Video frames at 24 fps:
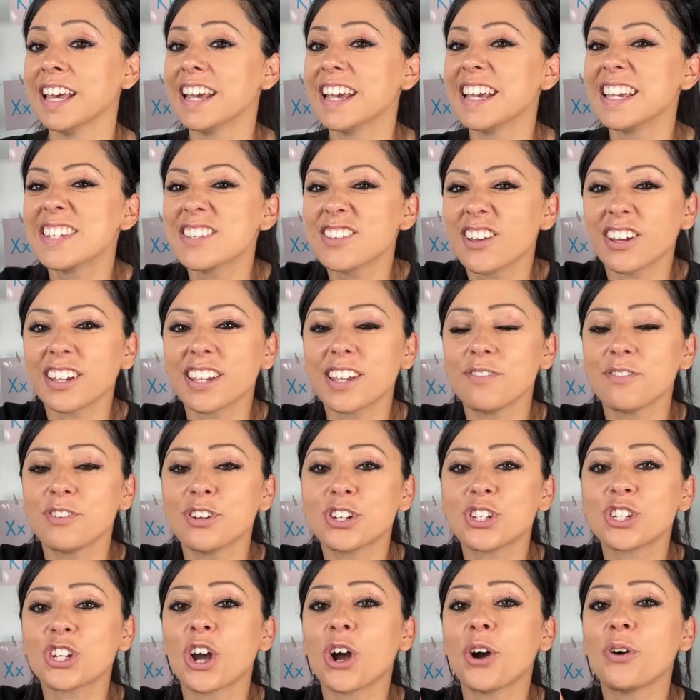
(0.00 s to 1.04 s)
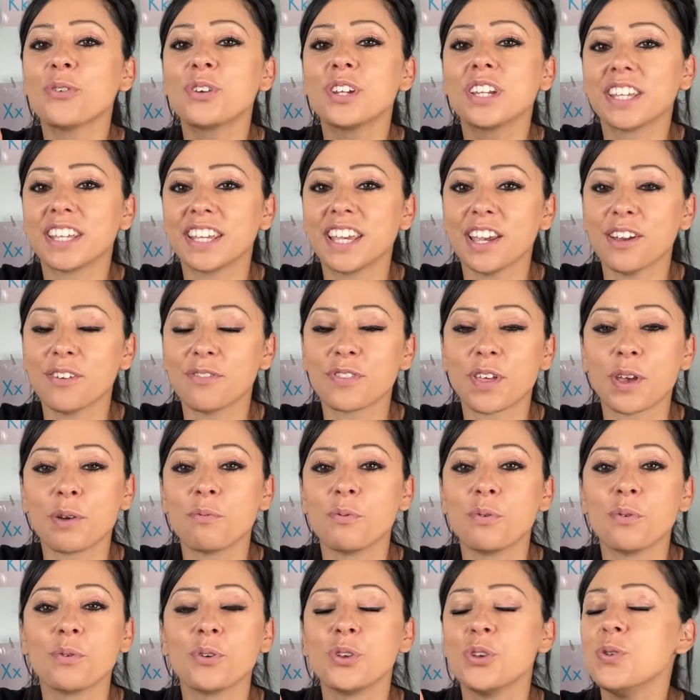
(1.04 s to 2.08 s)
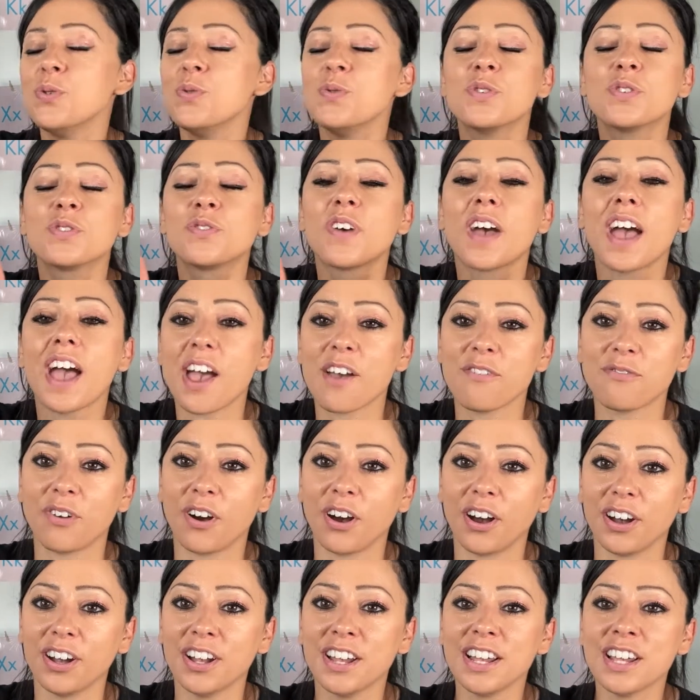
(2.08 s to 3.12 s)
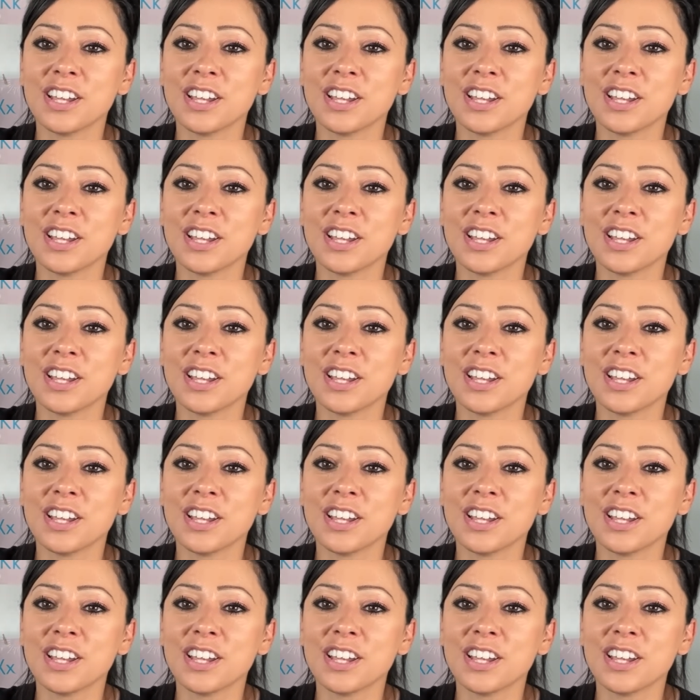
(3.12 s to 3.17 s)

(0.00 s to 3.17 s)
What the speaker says: It's like giving a child a gift they will use forever.